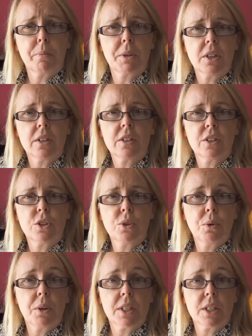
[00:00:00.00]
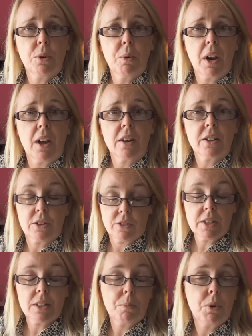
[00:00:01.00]
machine to do a sew along so
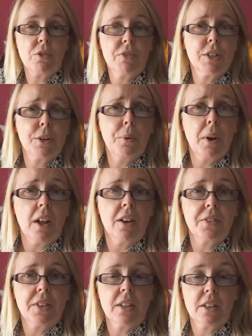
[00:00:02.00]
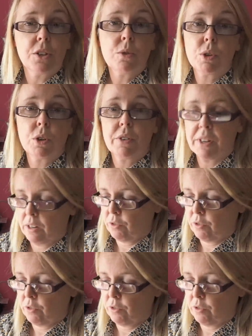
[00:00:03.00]
this is more of a sew along than a tutorial